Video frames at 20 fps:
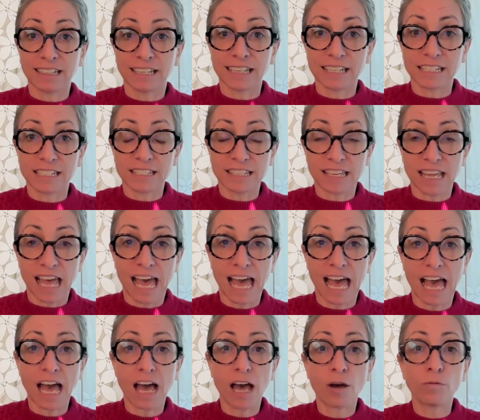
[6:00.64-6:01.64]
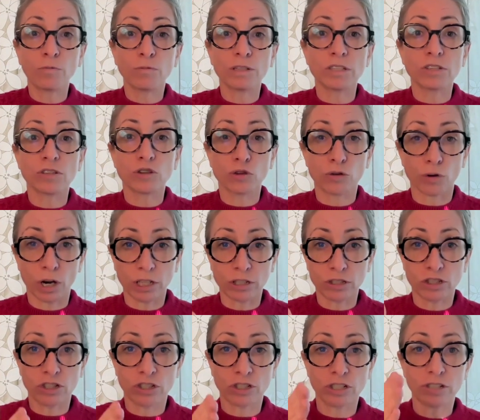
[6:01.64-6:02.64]
it's how we
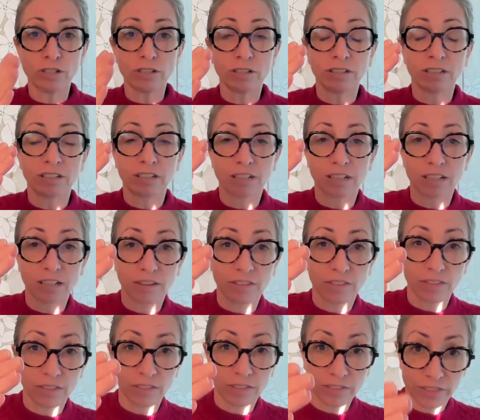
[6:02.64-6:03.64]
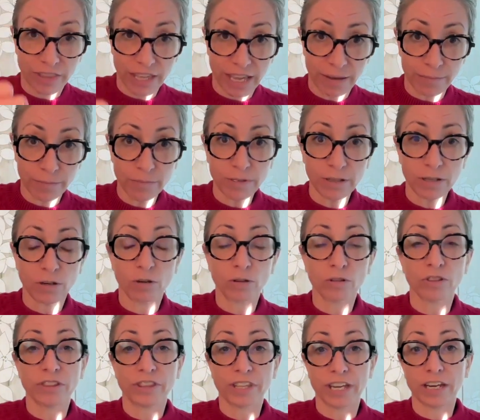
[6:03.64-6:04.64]
structure them or
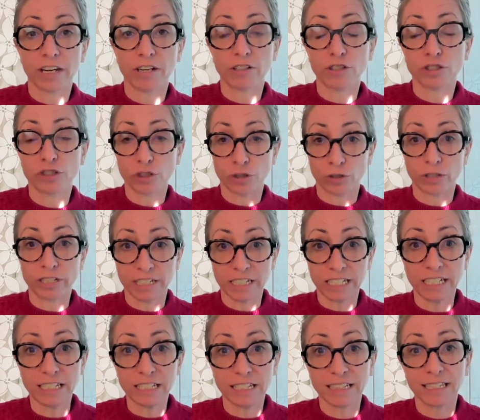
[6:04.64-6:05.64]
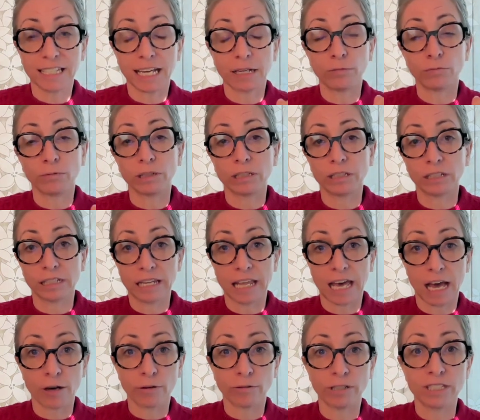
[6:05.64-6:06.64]
their journey that will
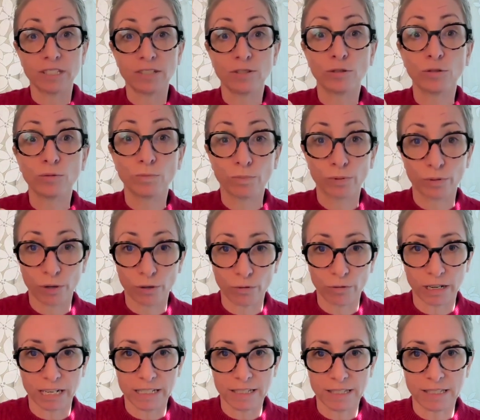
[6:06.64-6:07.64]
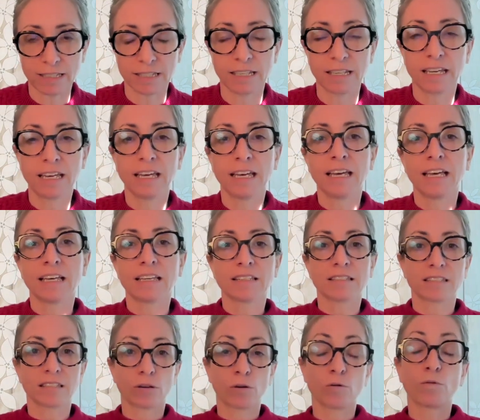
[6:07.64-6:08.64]
allow us to progress.
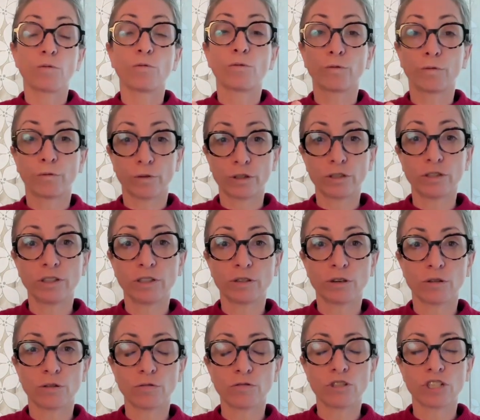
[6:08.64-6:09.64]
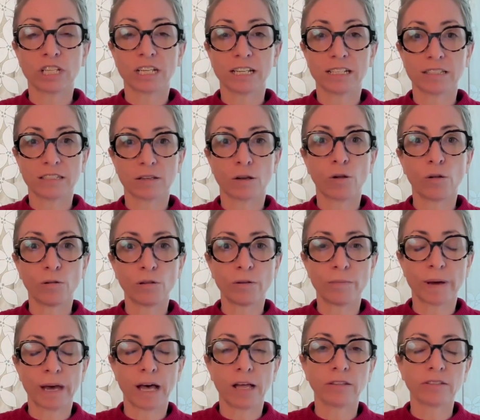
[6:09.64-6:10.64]
So for the coach, it's all
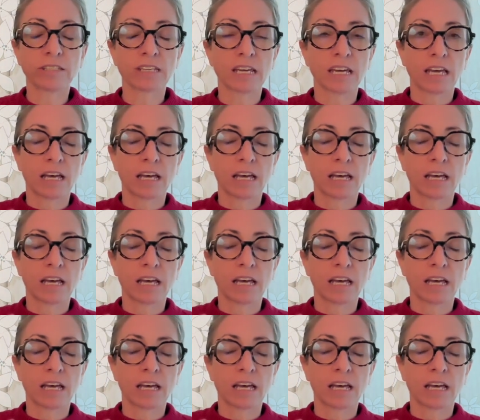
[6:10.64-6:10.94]
about